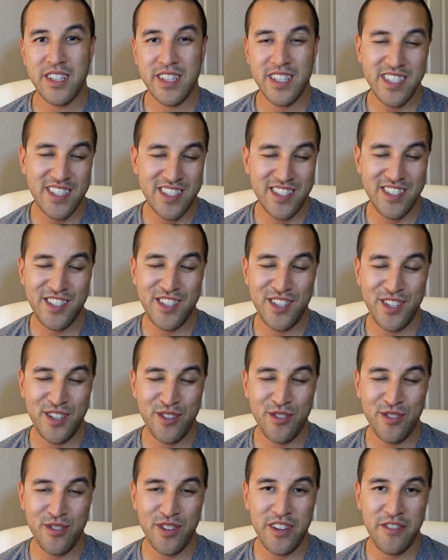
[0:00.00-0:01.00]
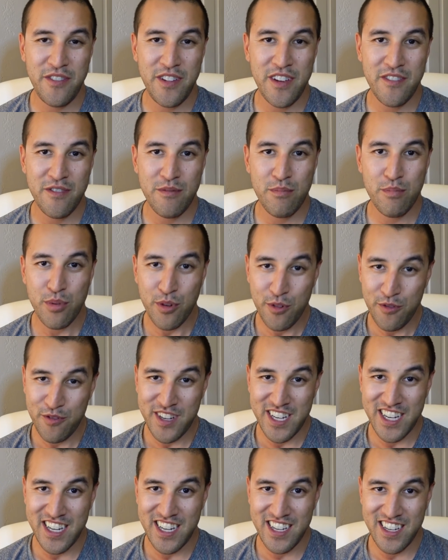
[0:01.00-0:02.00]
to listen to you if you haven't
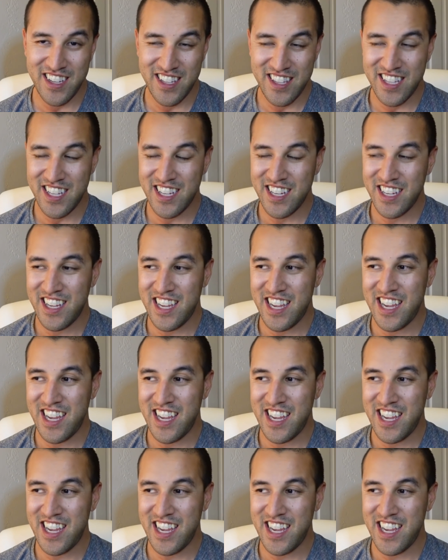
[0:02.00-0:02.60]
proven anything,